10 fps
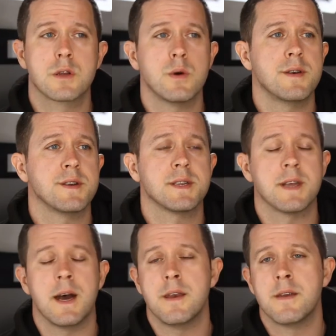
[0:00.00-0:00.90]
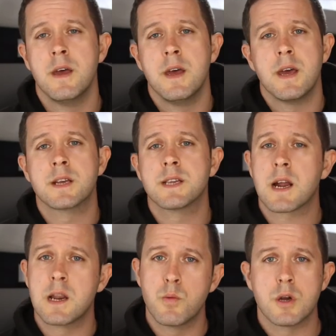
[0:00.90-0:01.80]
to understand
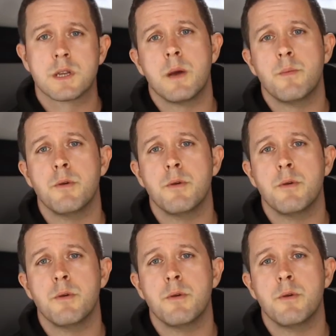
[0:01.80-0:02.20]
exactly what type